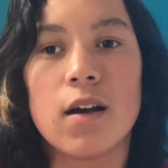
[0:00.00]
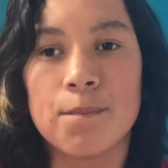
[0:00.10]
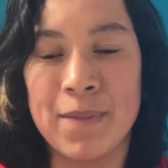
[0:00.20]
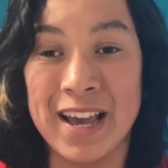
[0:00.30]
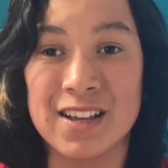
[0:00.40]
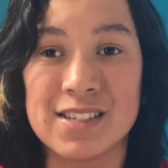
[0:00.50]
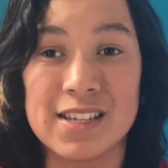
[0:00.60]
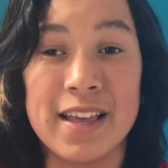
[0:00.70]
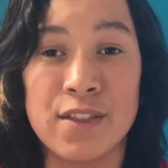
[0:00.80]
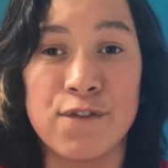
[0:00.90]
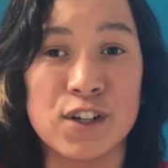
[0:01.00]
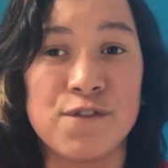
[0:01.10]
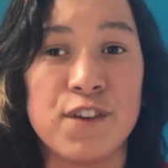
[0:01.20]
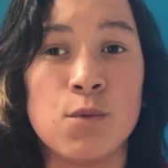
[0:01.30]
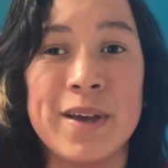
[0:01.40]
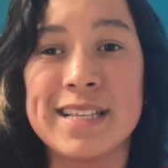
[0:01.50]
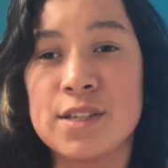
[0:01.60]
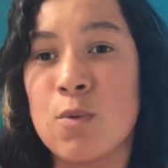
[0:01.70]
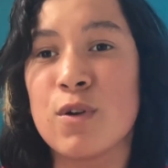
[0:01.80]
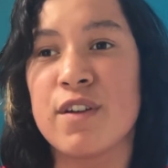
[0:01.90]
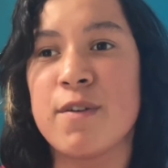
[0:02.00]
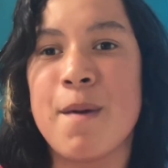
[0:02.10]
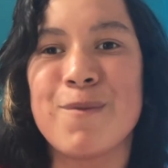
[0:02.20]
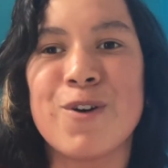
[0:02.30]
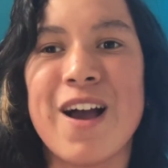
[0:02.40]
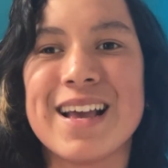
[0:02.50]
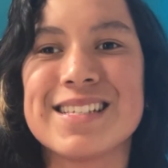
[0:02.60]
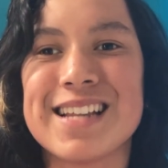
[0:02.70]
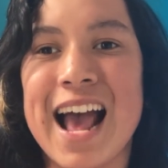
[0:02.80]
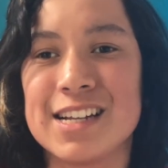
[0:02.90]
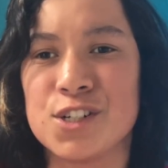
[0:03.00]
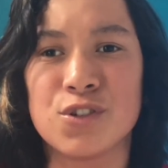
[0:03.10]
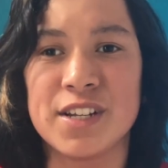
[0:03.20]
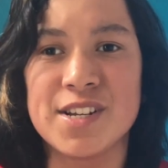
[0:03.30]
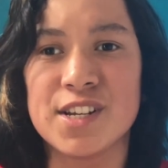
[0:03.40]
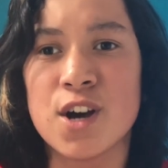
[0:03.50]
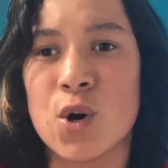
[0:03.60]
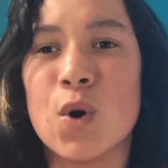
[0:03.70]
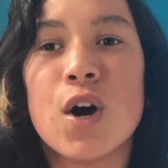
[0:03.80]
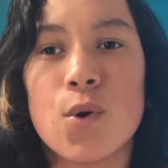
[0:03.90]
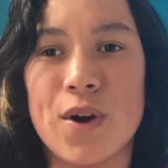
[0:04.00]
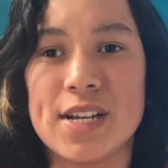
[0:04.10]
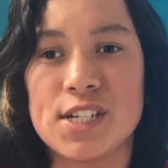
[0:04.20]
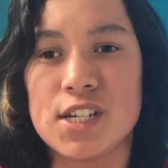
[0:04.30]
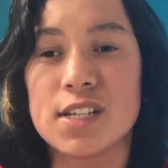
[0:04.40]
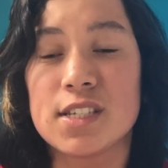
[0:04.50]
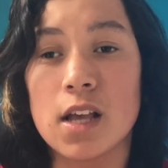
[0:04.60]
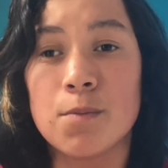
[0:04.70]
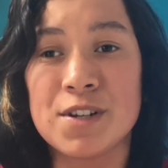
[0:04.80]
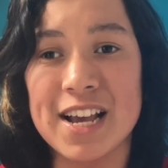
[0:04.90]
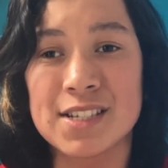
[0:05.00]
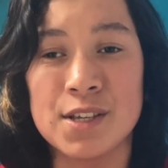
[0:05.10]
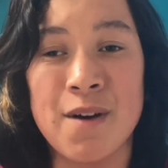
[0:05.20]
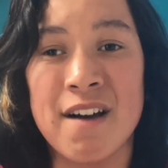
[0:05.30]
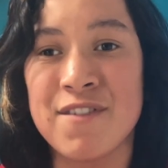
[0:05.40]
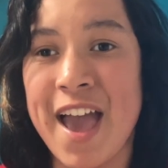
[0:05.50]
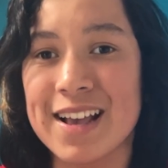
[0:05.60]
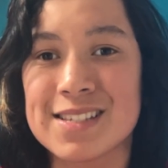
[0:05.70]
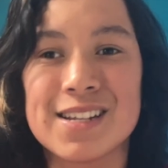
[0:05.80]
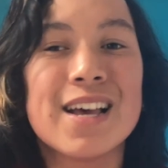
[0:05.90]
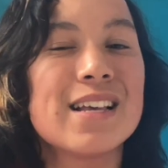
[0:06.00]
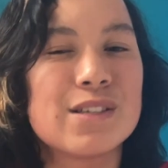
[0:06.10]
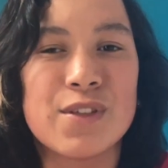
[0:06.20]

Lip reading: because in the first few weeks you won't have it memorised and you'll need to know which subjects you have next, so